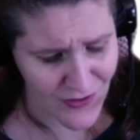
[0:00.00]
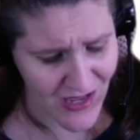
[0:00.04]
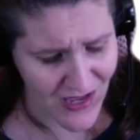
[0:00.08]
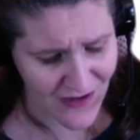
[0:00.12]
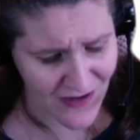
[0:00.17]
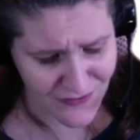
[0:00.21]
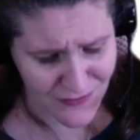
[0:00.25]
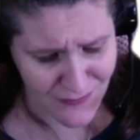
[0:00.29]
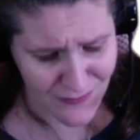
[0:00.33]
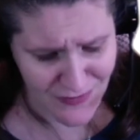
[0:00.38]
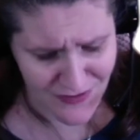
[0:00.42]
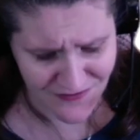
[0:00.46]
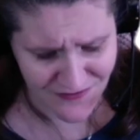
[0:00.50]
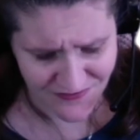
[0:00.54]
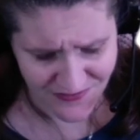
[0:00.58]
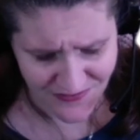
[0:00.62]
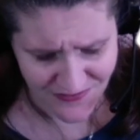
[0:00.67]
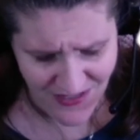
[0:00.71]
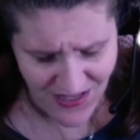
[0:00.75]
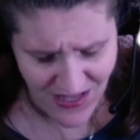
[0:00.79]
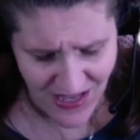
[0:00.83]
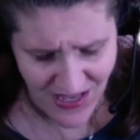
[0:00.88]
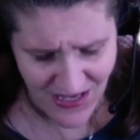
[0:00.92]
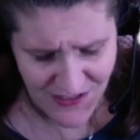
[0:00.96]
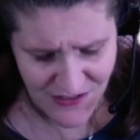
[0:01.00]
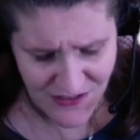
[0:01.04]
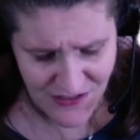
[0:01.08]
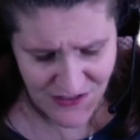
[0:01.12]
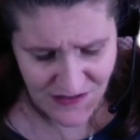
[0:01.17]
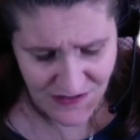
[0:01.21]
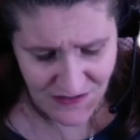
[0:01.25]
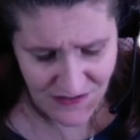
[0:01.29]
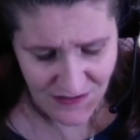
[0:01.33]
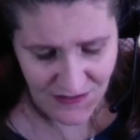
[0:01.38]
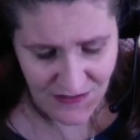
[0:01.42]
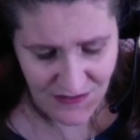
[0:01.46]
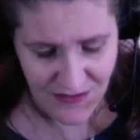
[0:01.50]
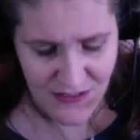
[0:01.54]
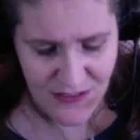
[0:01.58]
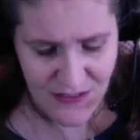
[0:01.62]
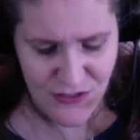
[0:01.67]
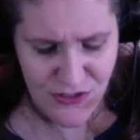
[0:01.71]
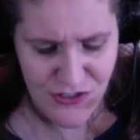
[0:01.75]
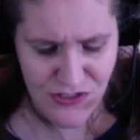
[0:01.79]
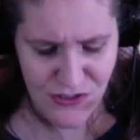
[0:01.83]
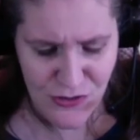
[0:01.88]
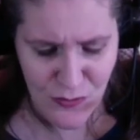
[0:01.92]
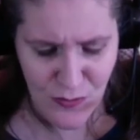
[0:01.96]
have to be flash,
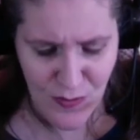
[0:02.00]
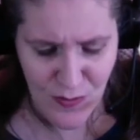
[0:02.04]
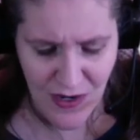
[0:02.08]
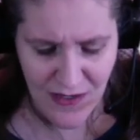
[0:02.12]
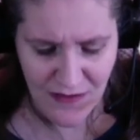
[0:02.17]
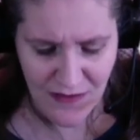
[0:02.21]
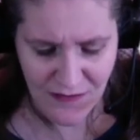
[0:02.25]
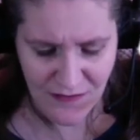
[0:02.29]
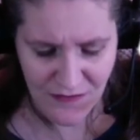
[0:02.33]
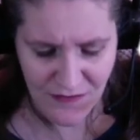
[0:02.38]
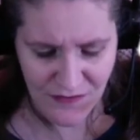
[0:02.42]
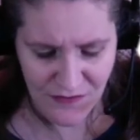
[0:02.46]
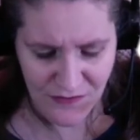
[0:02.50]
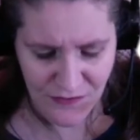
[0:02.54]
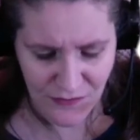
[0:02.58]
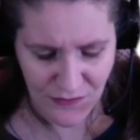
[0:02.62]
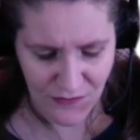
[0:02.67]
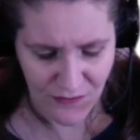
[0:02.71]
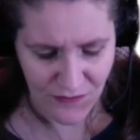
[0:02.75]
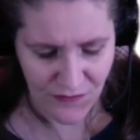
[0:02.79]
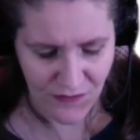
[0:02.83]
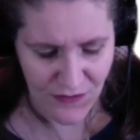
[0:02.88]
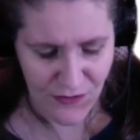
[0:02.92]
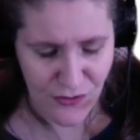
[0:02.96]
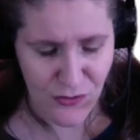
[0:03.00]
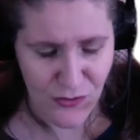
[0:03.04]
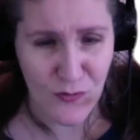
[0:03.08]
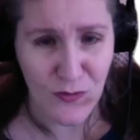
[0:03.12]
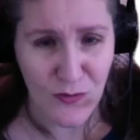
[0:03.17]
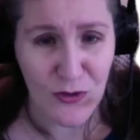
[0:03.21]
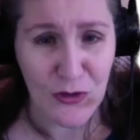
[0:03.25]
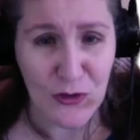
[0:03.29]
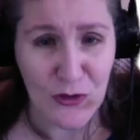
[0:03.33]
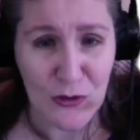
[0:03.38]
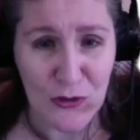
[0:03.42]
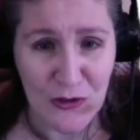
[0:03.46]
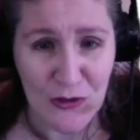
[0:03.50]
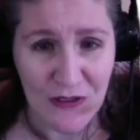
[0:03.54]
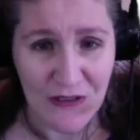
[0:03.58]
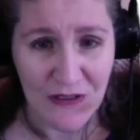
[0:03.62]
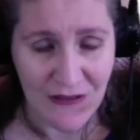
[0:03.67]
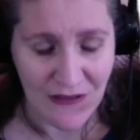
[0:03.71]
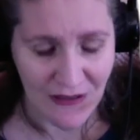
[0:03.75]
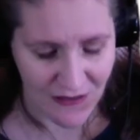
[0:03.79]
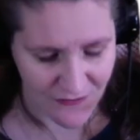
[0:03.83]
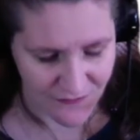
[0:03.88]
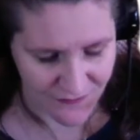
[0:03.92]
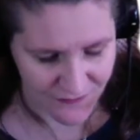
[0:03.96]
just quietly certain that you are good
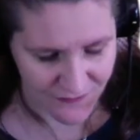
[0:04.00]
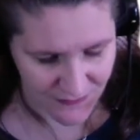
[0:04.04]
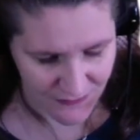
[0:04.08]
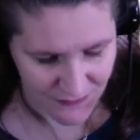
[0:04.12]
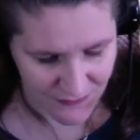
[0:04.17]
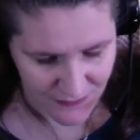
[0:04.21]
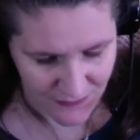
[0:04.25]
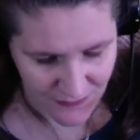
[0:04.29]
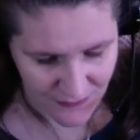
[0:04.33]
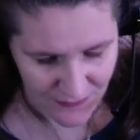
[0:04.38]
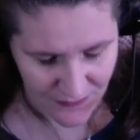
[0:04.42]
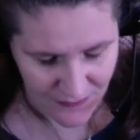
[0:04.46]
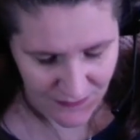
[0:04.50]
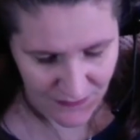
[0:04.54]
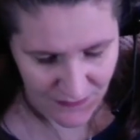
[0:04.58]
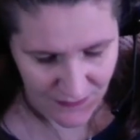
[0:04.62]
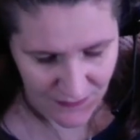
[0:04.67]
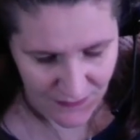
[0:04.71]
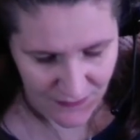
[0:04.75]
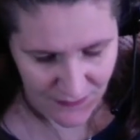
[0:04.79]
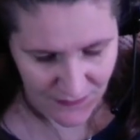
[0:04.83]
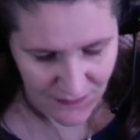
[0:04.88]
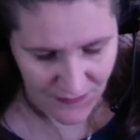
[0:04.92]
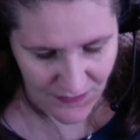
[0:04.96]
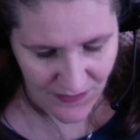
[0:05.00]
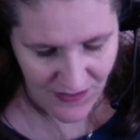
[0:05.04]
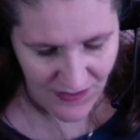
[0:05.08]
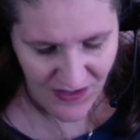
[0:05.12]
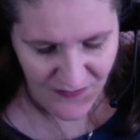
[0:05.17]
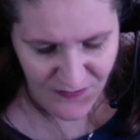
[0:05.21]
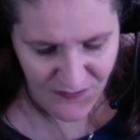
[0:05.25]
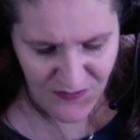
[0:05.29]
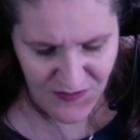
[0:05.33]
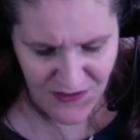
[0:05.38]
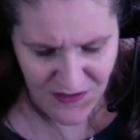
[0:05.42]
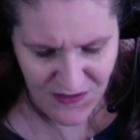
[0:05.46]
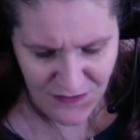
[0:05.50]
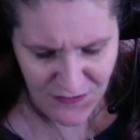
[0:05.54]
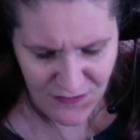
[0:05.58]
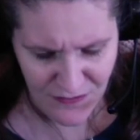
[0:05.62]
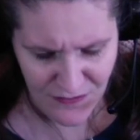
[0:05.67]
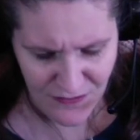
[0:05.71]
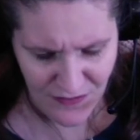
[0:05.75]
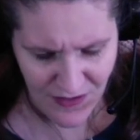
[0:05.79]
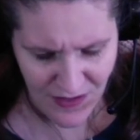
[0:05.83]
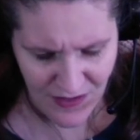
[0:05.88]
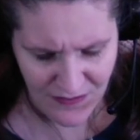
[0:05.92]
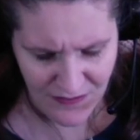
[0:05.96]
enough. At the
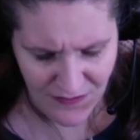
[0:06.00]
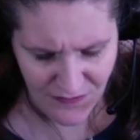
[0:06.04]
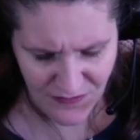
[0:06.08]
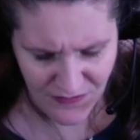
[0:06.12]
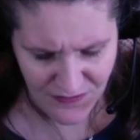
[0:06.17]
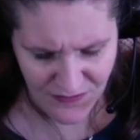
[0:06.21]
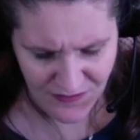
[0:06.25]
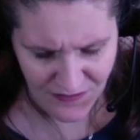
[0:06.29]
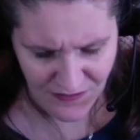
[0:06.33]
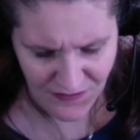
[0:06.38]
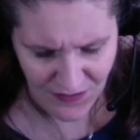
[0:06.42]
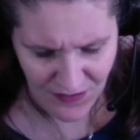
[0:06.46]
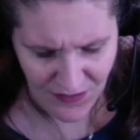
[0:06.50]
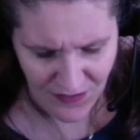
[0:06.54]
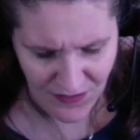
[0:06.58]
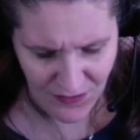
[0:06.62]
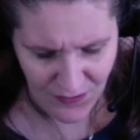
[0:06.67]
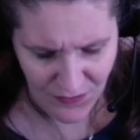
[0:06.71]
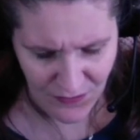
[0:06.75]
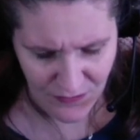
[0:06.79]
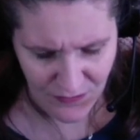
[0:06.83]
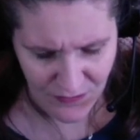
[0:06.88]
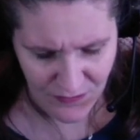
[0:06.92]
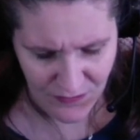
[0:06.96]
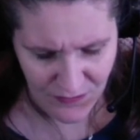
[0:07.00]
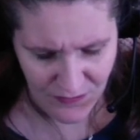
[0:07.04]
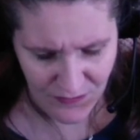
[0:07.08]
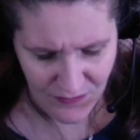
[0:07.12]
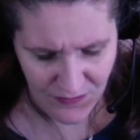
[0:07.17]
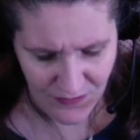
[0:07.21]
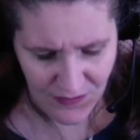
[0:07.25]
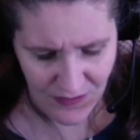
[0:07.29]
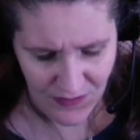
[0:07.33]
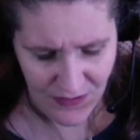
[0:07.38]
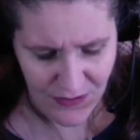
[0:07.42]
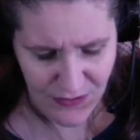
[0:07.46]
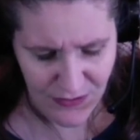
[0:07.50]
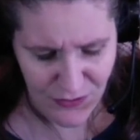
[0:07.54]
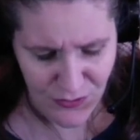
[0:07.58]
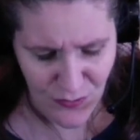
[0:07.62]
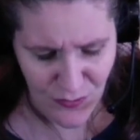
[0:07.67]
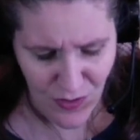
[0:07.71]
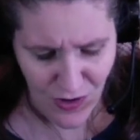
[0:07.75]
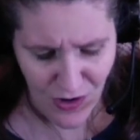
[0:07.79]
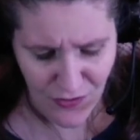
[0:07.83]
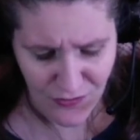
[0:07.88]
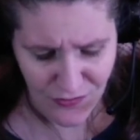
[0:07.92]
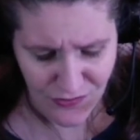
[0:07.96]
other end of the scale, you
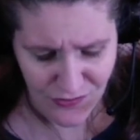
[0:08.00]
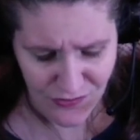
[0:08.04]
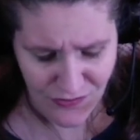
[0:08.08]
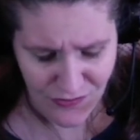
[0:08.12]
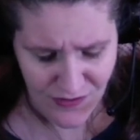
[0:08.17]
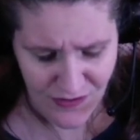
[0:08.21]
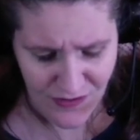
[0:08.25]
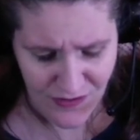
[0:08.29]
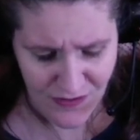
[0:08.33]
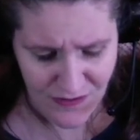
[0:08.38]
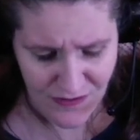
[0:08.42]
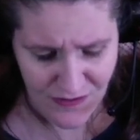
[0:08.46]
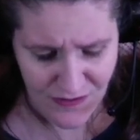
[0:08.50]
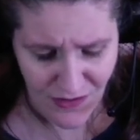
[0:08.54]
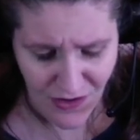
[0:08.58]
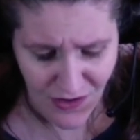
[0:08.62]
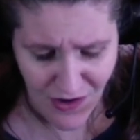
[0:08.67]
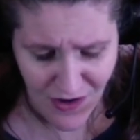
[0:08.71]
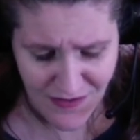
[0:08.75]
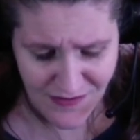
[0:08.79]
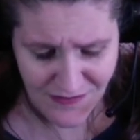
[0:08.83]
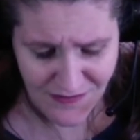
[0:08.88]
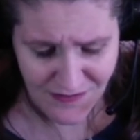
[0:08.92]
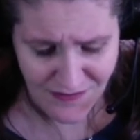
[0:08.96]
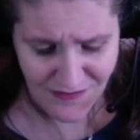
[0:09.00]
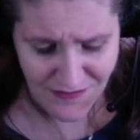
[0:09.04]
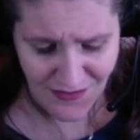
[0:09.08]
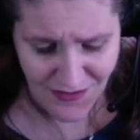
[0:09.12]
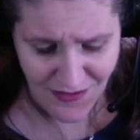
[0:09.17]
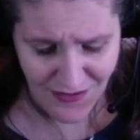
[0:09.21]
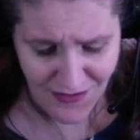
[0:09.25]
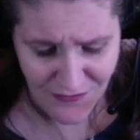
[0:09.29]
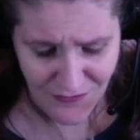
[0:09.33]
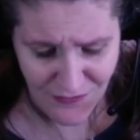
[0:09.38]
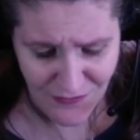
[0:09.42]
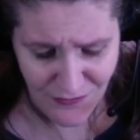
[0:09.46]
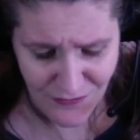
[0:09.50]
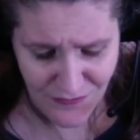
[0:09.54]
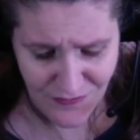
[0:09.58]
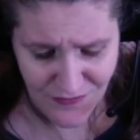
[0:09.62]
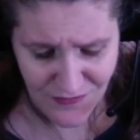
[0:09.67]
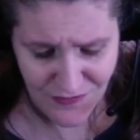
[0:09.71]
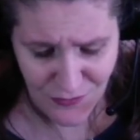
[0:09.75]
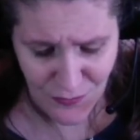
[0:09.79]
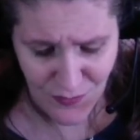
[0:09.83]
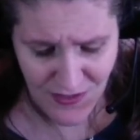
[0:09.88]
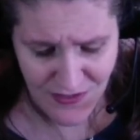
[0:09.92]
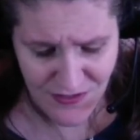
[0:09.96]
also need to honestly answer this
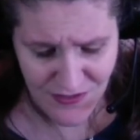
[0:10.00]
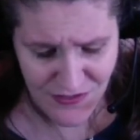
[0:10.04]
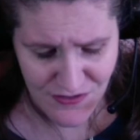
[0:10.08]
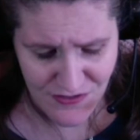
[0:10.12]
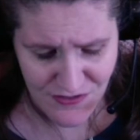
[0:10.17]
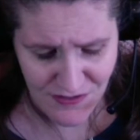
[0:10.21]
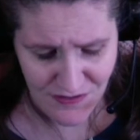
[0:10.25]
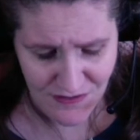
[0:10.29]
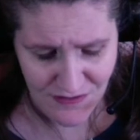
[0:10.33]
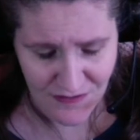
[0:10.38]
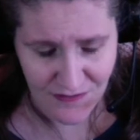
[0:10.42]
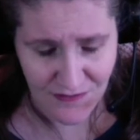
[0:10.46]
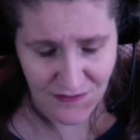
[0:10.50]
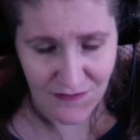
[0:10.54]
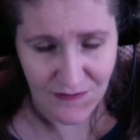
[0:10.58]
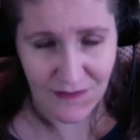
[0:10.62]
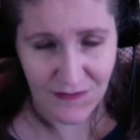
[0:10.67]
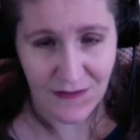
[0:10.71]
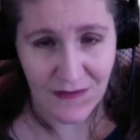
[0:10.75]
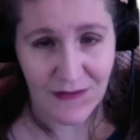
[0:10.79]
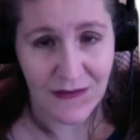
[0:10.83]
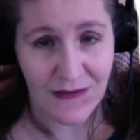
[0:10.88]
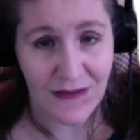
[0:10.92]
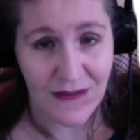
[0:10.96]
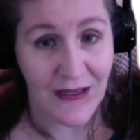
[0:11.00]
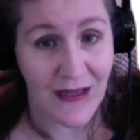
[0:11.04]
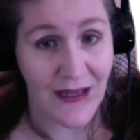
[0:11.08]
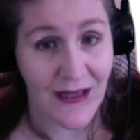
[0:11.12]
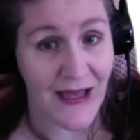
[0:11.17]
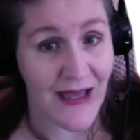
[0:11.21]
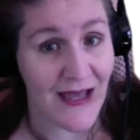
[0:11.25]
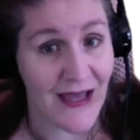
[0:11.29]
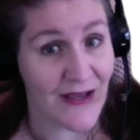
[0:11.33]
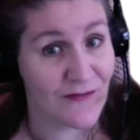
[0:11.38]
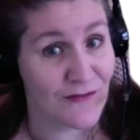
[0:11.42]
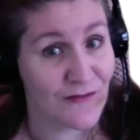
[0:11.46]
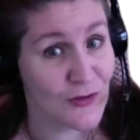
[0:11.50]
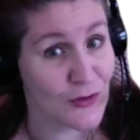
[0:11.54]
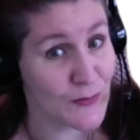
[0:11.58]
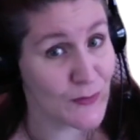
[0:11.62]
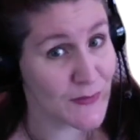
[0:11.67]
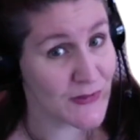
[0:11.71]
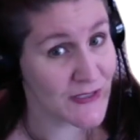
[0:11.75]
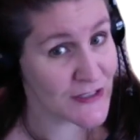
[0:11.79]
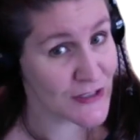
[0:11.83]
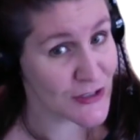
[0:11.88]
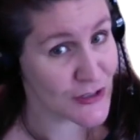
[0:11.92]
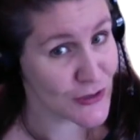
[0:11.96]
question. Have you
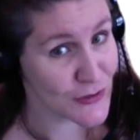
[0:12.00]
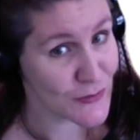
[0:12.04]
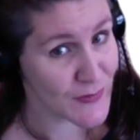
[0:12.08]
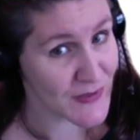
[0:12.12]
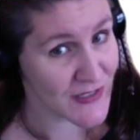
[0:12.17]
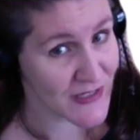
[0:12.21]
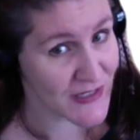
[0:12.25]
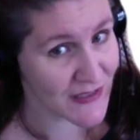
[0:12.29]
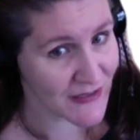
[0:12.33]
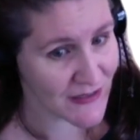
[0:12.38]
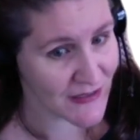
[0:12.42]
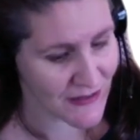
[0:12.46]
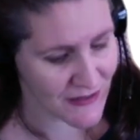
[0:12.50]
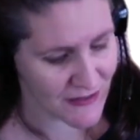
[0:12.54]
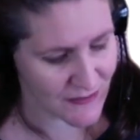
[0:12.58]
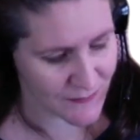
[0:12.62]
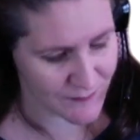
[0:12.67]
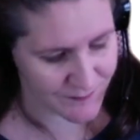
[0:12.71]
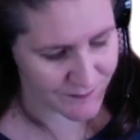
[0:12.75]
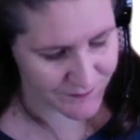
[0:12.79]
been too picky?